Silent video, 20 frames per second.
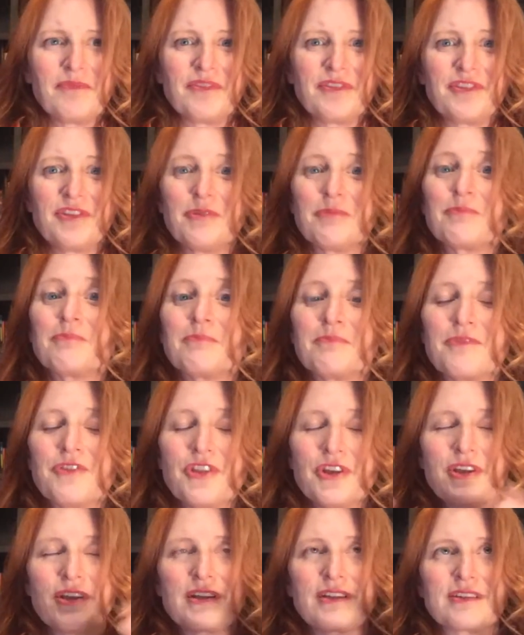
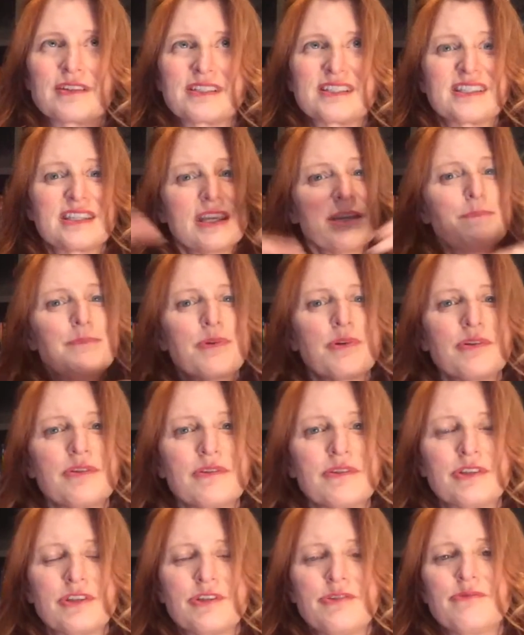the deeper
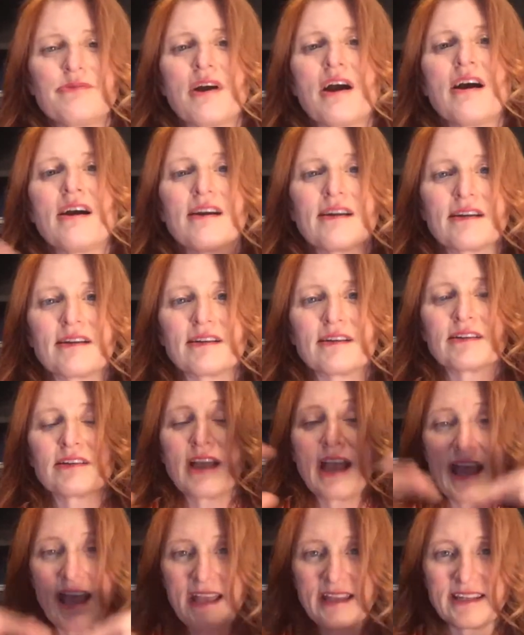you are
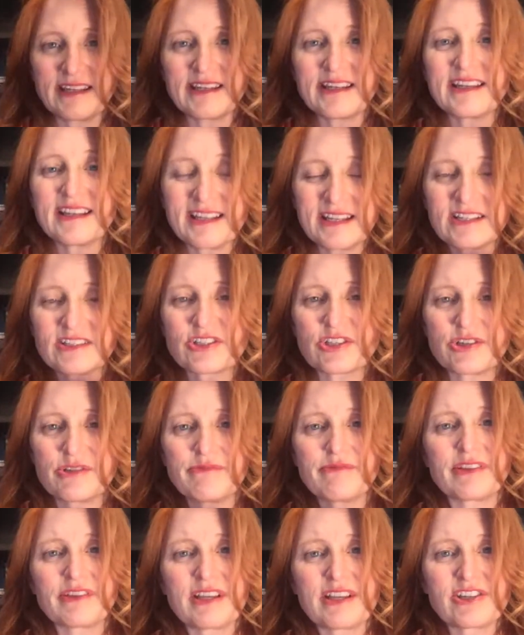headed into
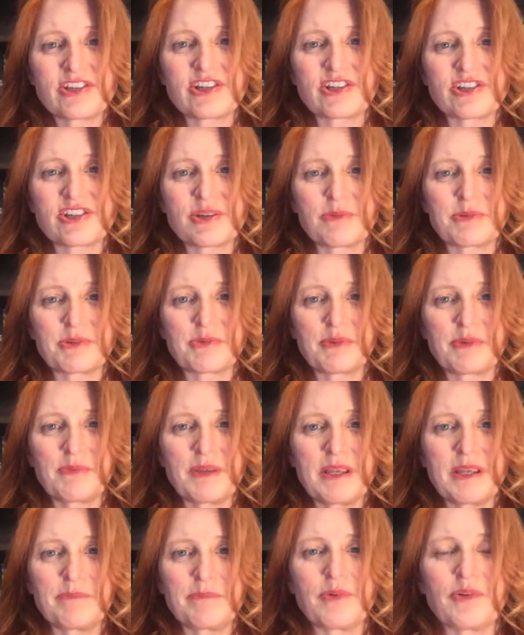relationships with
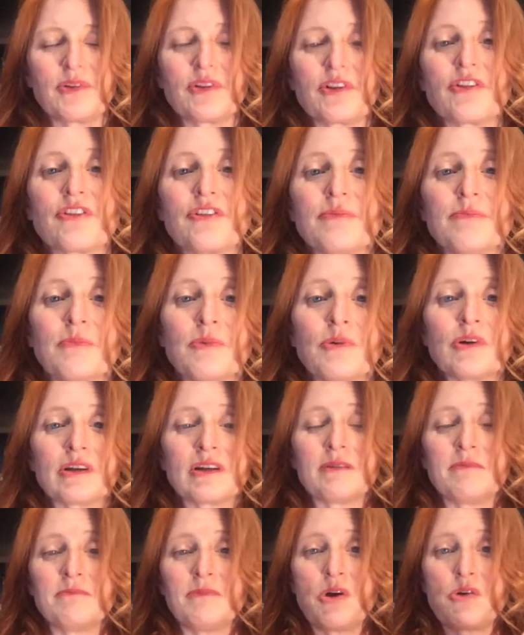people, the more
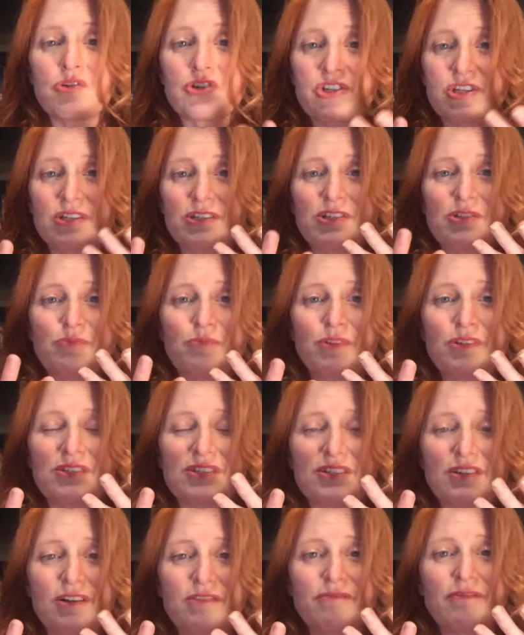emotions will
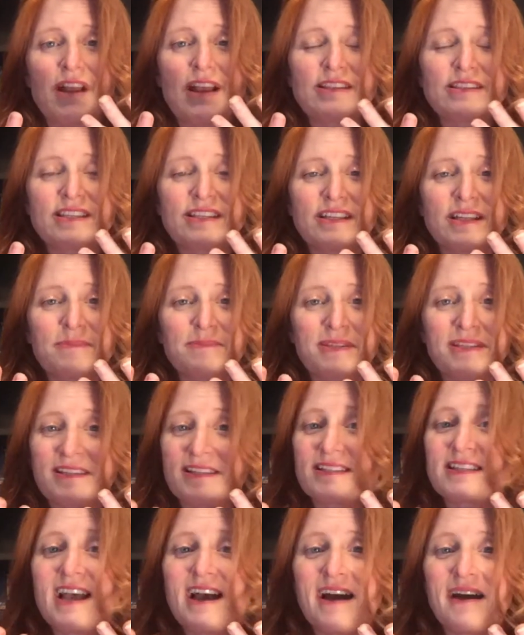start rising up to the
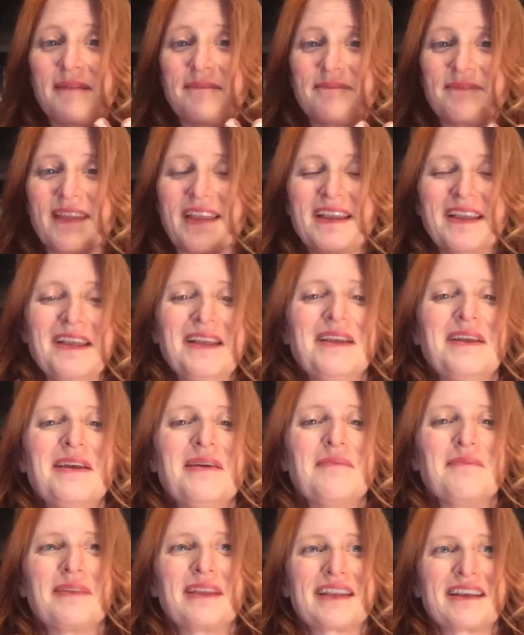top,
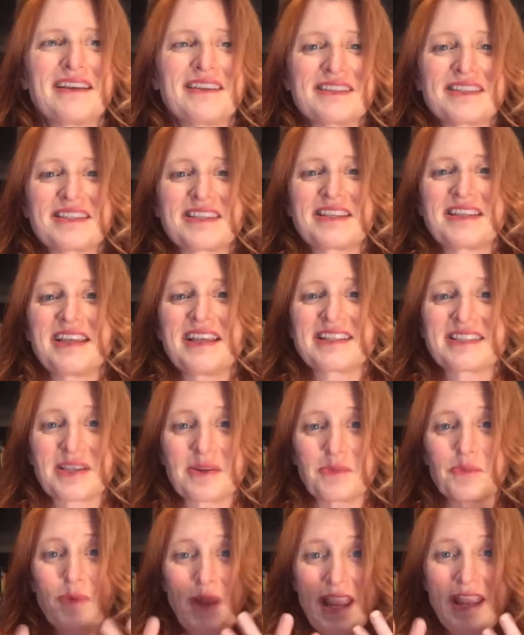because it's a
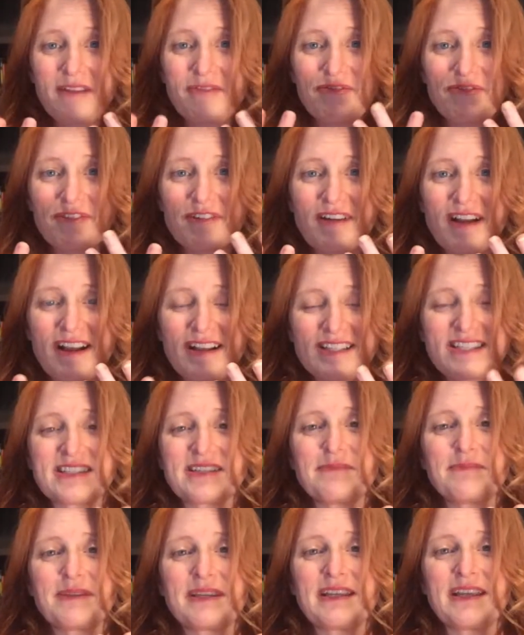way for us to
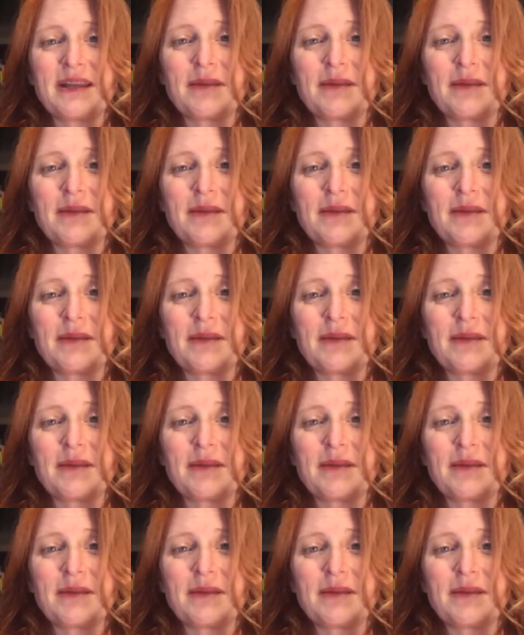be